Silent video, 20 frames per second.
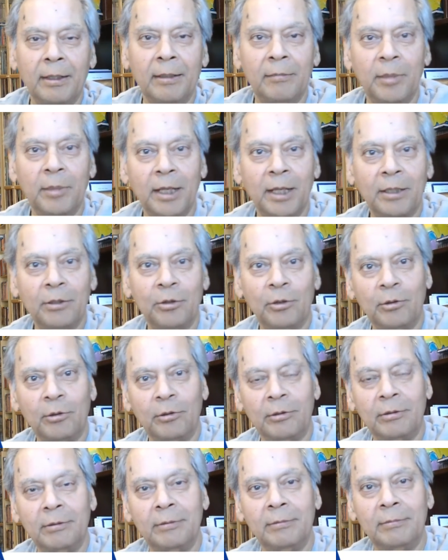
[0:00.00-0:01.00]
black
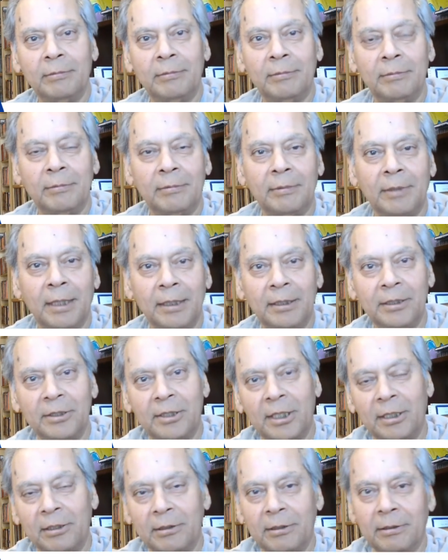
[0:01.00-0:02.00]
hole at the
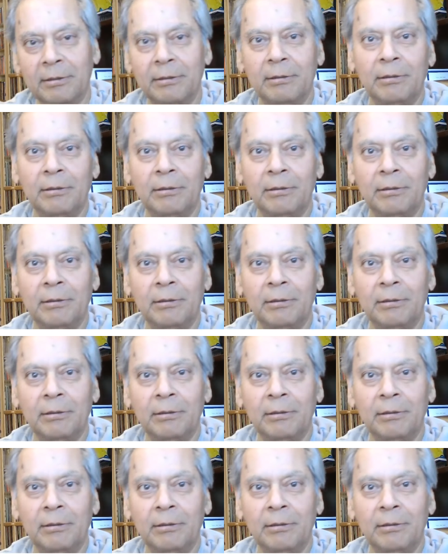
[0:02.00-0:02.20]
center.